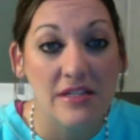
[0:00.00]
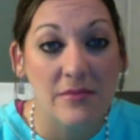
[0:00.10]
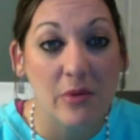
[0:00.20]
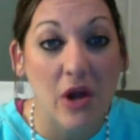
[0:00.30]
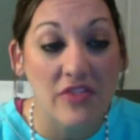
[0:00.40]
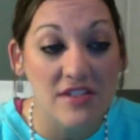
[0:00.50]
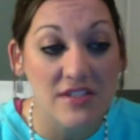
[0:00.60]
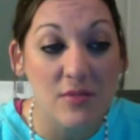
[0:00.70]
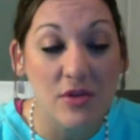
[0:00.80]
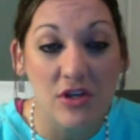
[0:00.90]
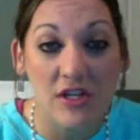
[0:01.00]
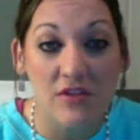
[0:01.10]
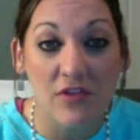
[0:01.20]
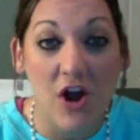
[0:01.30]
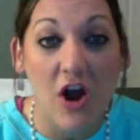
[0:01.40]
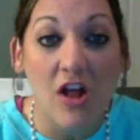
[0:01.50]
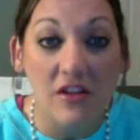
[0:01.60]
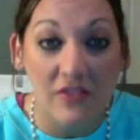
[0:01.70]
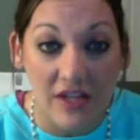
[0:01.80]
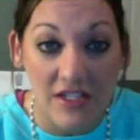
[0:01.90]
brought this community for all
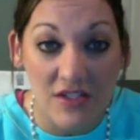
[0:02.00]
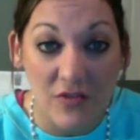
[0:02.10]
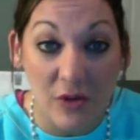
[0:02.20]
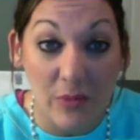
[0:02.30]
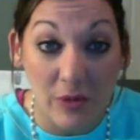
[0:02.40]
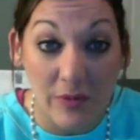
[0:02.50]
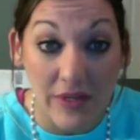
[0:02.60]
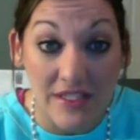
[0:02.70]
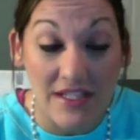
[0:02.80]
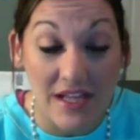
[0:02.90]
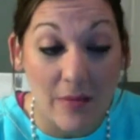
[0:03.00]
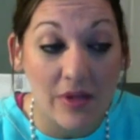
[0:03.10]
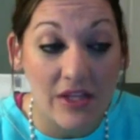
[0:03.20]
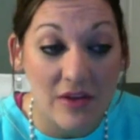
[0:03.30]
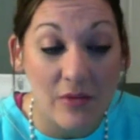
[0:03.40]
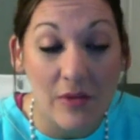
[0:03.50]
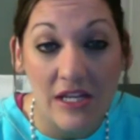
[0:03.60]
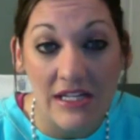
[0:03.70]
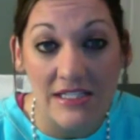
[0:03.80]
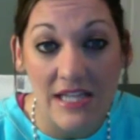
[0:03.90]
of us for a purpose, and I believe that we need
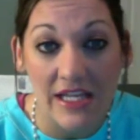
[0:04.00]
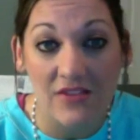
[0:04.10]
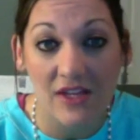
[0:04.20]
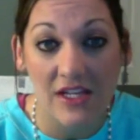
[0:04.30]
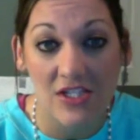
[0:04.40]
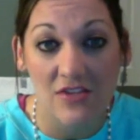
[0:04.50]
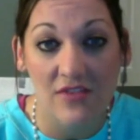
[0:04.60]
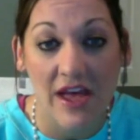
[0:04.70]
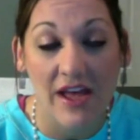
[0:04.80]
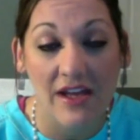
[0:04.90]
to take advantage of that.